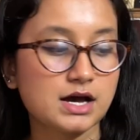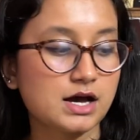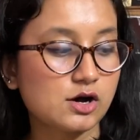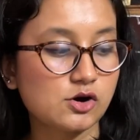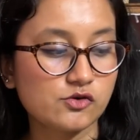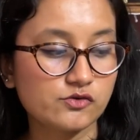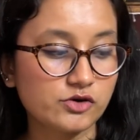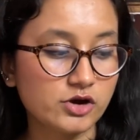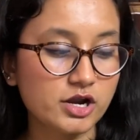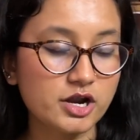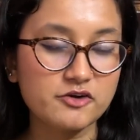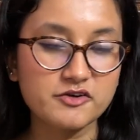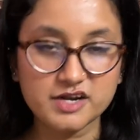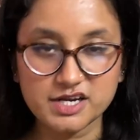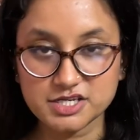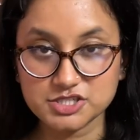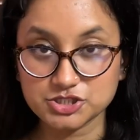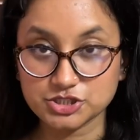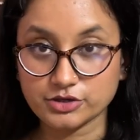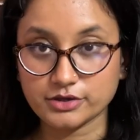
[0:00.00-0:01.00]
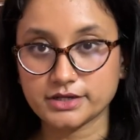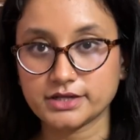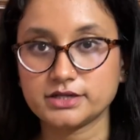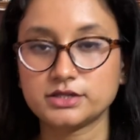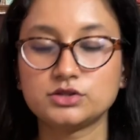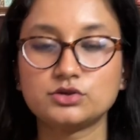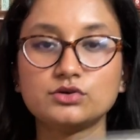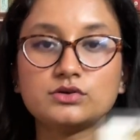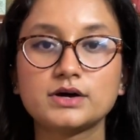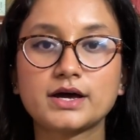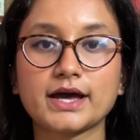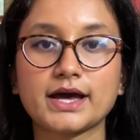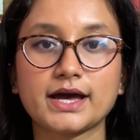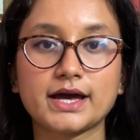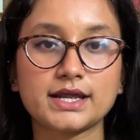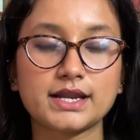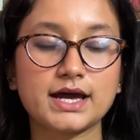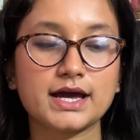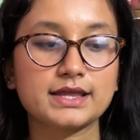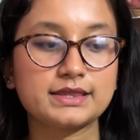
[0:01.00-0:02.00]
Overall, I really enjoyed it though,
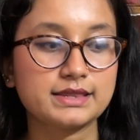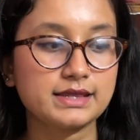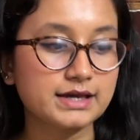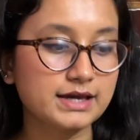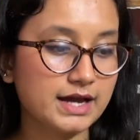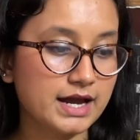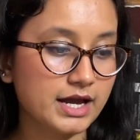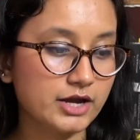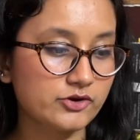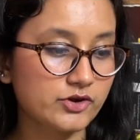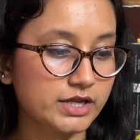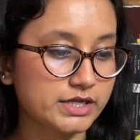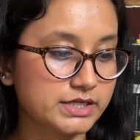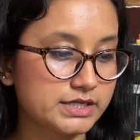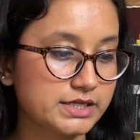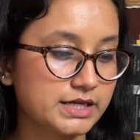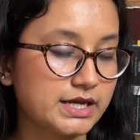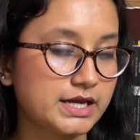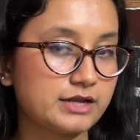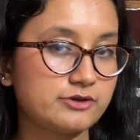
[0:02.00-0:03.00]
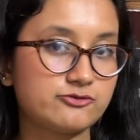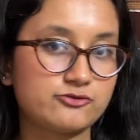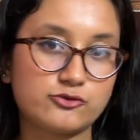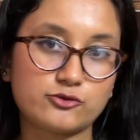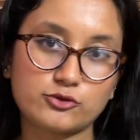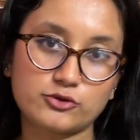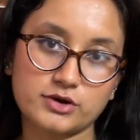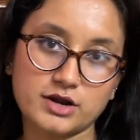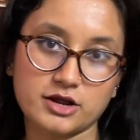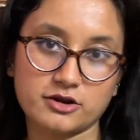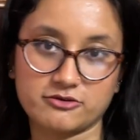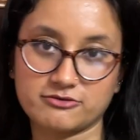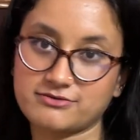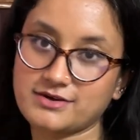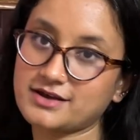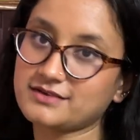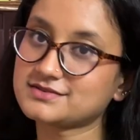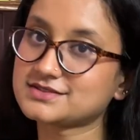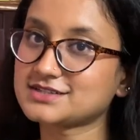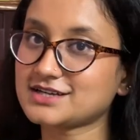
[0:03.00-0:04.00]
and I think I rated it 4 out of
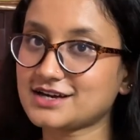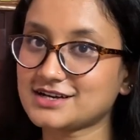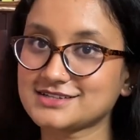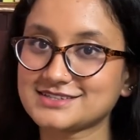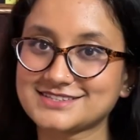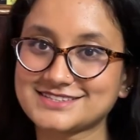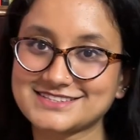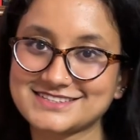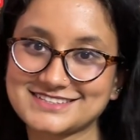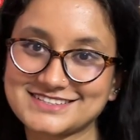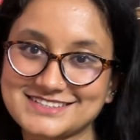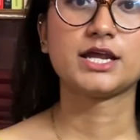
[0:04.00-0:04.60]
5 stars.